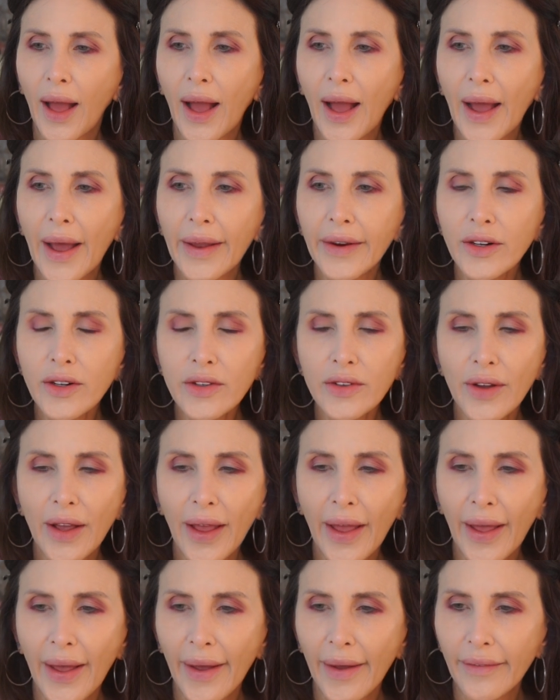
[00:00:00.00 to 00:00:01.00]
I don't
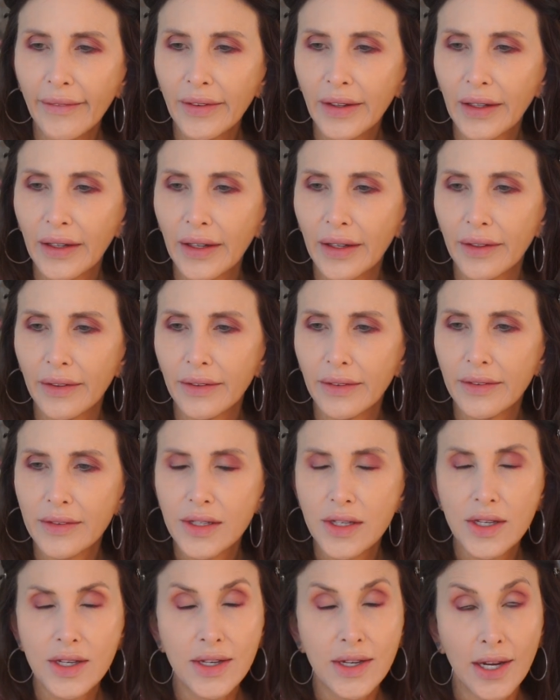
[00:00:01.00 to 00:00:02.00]
have any
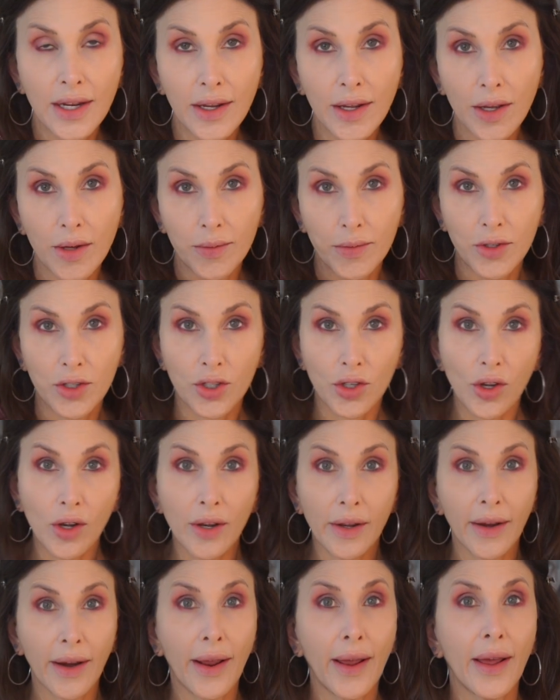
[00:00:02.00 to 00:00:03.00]
tips
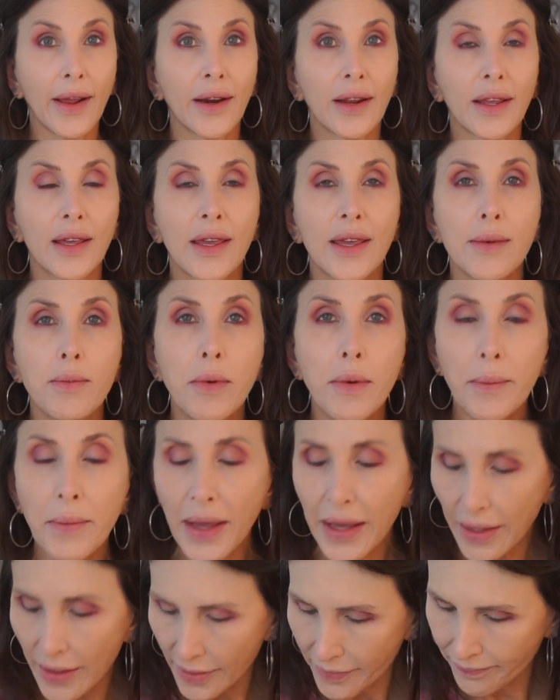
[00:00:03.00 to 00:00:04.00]
on how to keep a
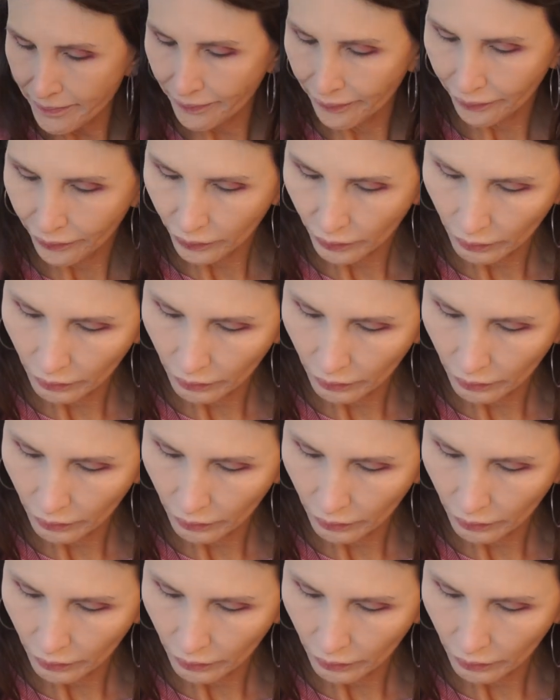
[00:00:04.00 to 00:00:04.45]
man.